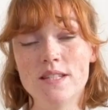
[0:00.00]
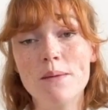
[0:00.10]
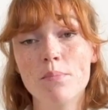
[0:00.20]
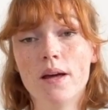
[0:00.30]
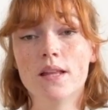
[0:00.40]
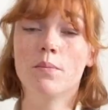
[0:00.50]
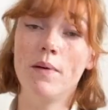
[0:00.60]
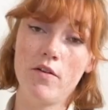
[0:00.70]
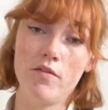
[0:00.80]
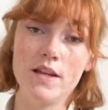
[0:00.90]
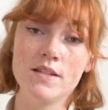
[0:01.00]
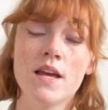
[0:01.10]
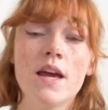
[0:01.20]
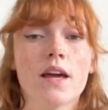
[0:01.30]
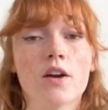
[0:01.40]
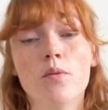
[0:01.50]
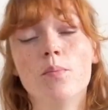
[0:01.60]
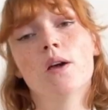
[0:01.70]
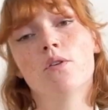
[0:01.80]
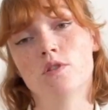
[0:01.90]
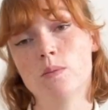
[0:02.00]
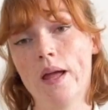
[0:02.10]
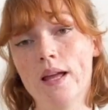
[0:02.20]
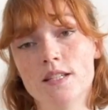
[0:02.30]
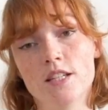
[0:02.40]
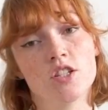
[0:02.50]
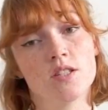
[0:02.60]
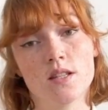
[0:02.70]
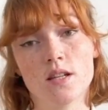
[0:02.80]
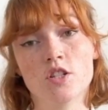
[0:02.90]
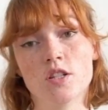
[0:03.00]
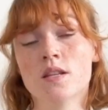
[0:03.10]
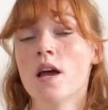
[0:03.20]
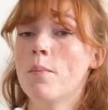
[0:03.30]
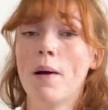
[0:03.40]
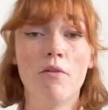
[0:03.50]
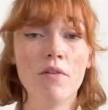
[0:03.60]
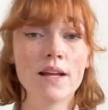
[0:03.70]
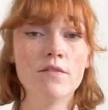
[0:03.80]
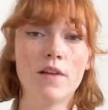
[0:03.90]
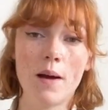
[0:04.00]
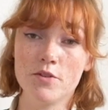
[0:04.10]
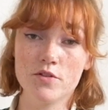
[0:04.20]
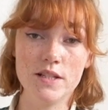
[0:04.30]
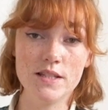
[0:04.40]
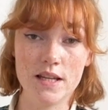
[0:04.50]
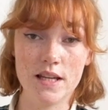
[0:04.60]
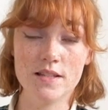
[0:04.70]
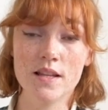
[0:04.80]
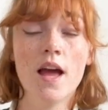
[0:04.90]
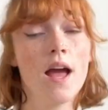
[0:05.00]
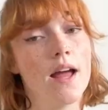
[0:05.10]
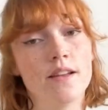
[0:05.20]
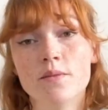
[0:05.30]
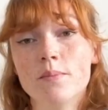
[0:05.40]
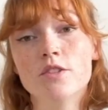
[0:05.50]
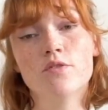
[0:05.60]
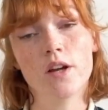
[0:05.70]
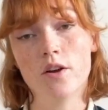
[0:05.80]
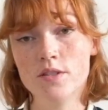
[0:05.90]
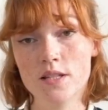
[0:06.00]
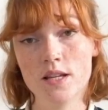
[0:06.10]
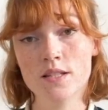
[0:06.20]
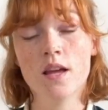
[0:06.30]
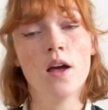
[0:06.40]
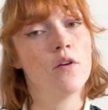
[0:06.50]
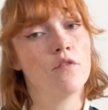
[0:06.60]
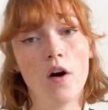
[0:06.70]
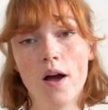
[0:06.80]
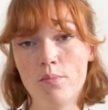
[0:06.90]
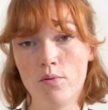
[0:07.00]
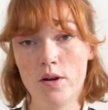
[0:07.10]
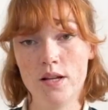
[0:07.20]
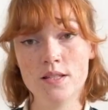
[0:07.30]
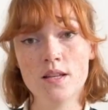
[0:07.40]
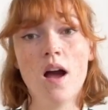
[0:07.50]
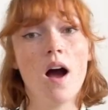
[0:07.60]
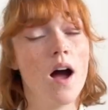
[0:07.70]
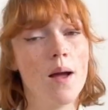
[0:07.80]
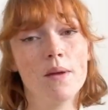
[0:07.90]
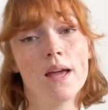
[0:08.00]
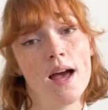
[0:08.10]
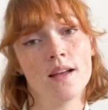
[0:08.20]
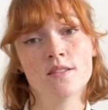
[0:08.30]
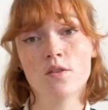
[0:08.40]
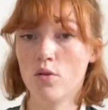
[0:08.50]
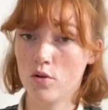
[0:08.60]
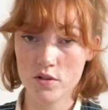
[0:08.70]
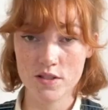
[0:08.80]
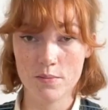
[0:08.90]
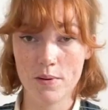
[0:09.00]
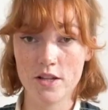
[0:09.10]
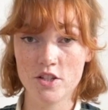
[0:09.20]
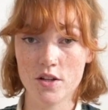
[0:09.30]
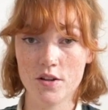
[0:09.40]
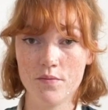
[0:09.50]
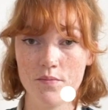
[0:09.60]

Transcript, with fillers: deeper in the pelvis, it could be caused by conditions such as pelvic inflammatory disease, endometriosis, fibroids, IBS, or constipation.